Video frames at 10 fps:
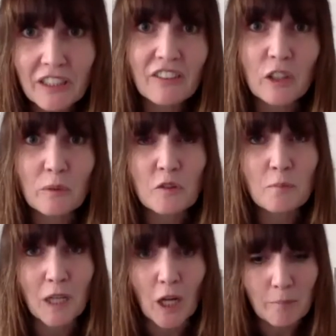So we
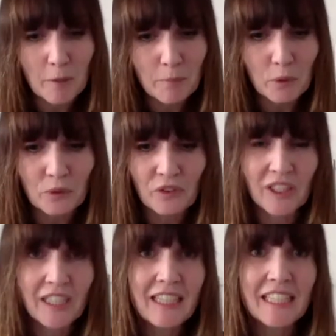split our bubbles
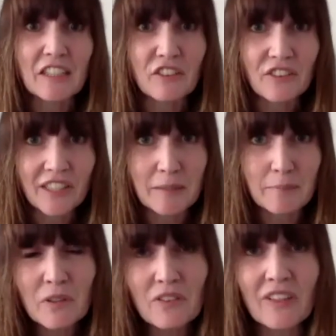into
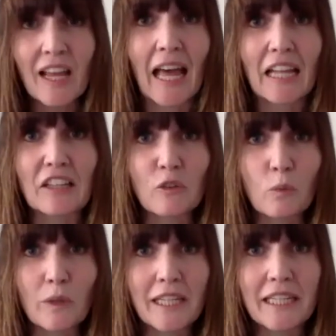teams and
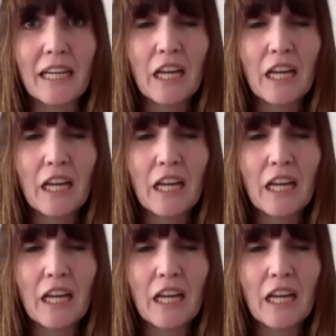we